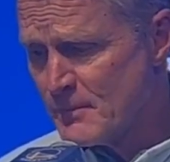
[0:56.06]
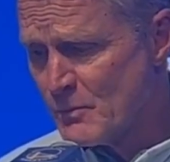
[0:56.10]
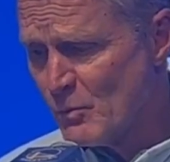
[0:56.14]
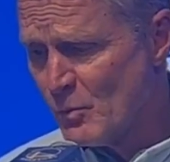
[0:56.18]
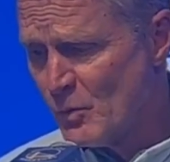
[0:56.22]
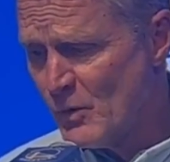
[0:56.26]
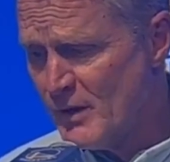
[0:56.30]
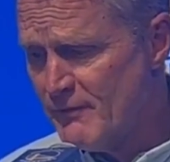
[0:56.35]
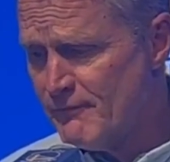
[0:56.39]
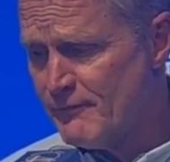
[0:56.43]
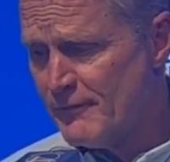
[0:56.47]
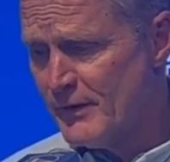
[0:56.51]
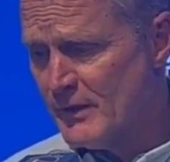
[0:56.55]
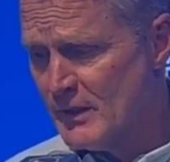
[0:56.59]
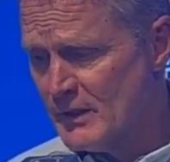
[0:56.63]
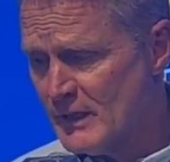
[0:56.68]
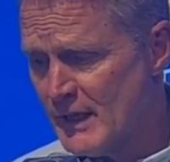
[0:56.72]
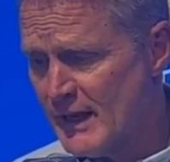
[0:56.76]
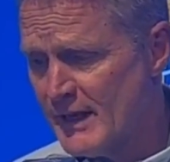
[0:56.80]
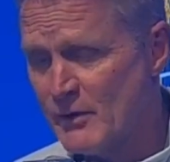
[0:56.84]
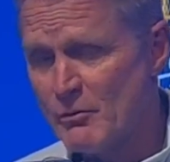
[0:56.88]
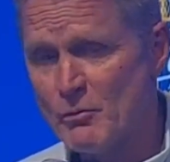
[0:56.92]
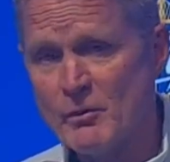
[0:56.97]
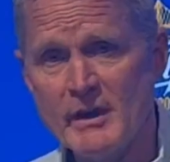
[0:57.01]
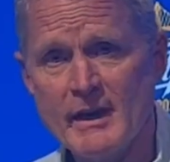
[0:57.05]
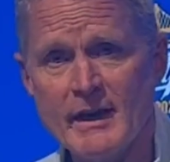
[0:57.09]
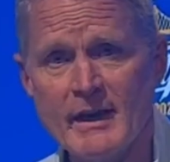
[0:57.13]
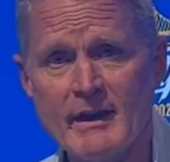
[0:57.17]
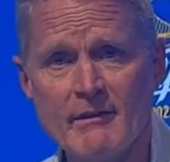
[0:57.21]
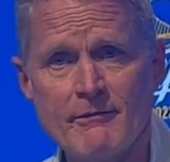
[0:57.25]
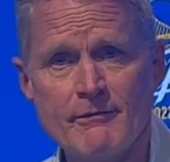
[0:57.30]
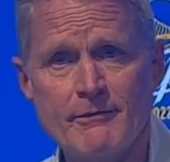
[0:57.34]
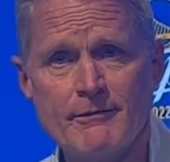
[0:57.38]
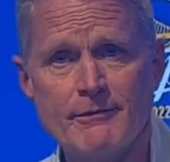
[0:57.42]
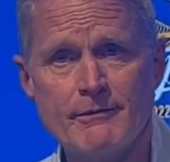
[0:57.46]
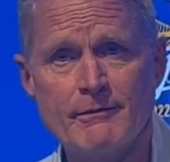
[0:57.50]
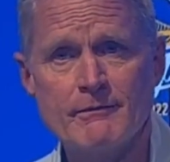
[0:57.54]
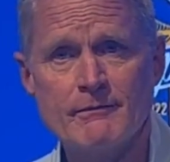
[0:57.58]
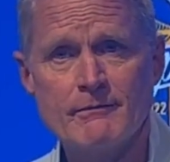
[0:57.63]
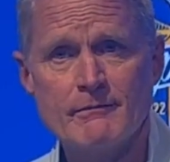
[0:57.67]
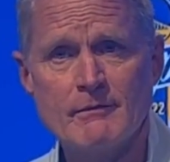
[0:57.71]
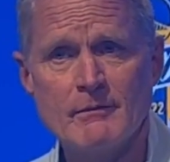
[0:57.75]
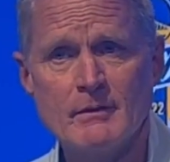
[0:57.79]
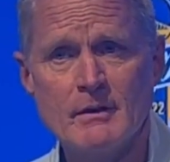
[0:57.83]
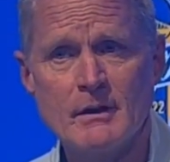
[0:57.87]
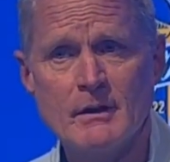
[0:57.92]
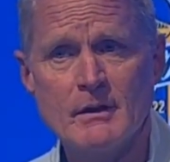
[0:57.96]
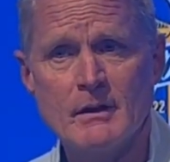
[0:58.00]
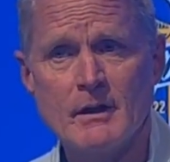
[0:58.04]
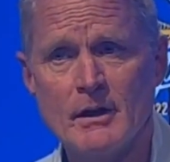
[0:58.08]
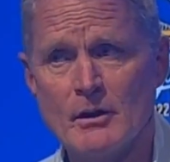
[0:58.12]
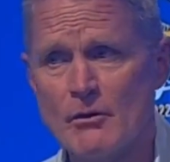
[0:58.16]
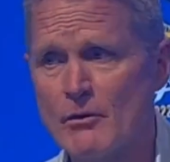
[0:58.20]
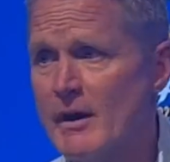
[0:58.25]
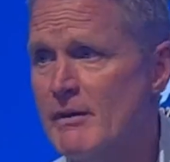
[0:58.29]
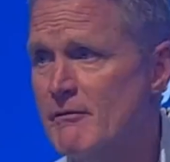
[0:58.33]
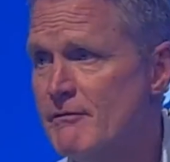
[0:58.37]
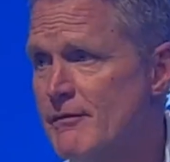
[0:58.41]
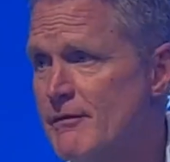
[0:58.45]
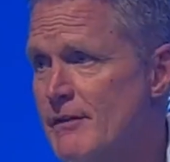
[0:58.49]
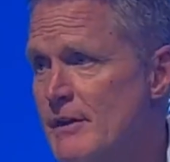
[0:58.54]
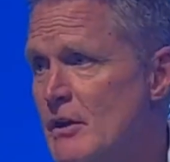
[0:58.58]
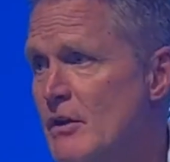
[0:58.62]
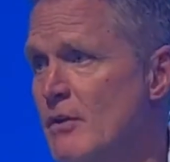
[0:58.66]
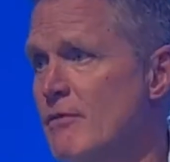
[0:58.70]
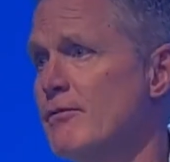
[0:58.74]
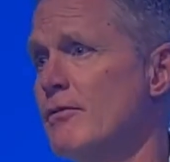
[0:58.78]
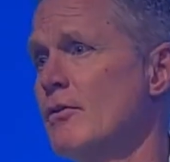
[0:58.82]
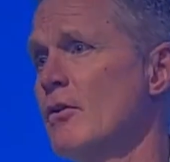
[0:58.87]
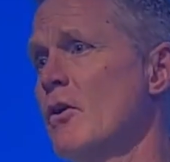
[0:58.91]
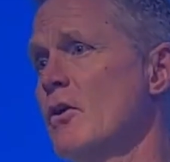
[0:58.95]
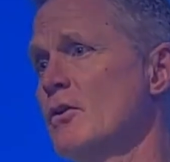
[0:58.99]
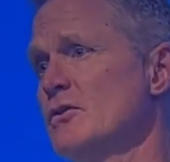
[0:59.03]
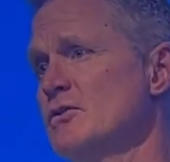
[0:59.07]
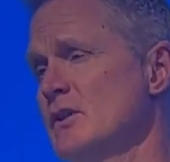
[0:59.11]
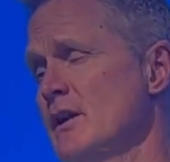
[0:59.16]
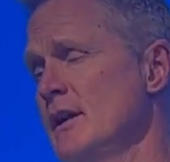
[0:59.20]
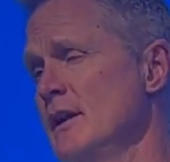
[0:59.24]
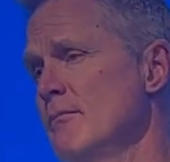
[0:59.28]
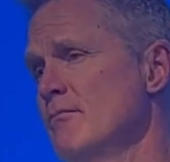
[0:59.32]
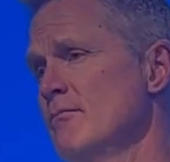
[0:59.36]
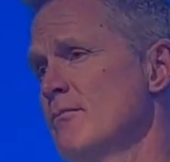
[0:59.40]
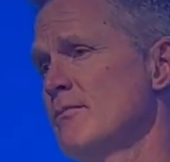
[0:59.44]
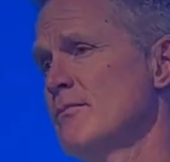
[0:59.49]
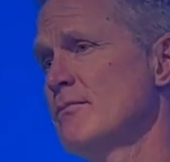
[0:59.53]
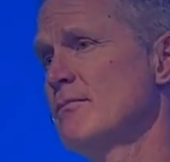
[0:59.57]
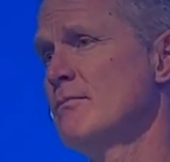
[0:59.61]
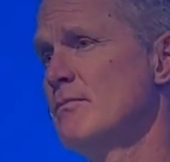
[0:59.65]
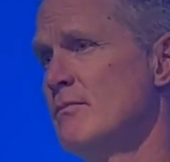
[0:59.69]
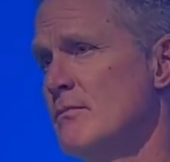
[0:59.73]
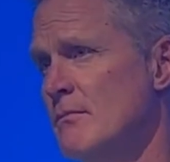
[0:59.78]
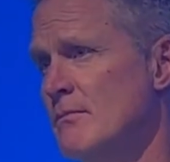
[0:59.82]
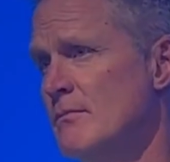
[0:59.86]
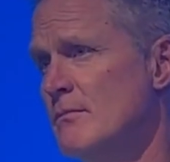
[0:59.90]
We feel like we have a great feel for our team.